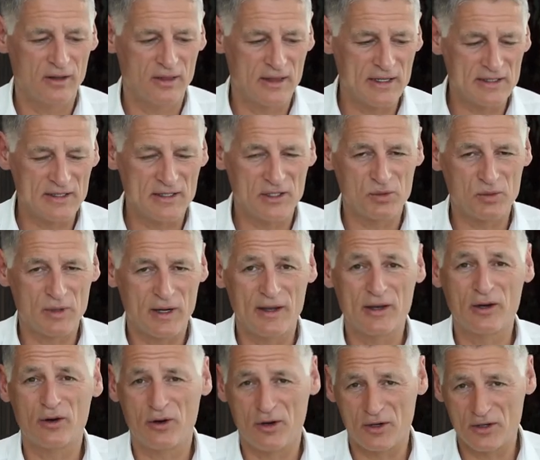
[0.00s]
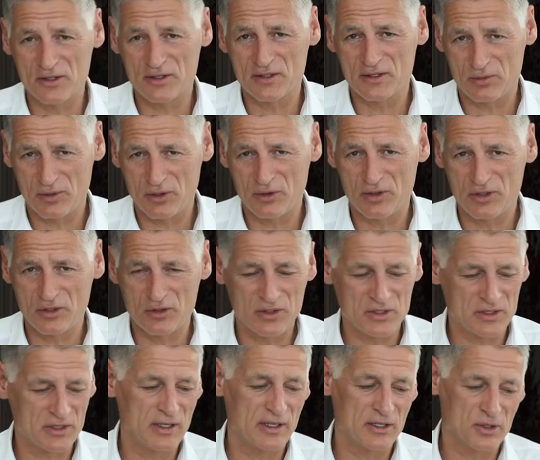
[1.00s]
This is why her answer is very
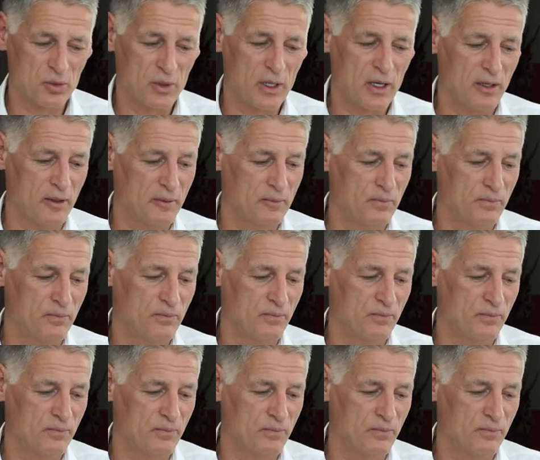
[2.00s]
interesting as well.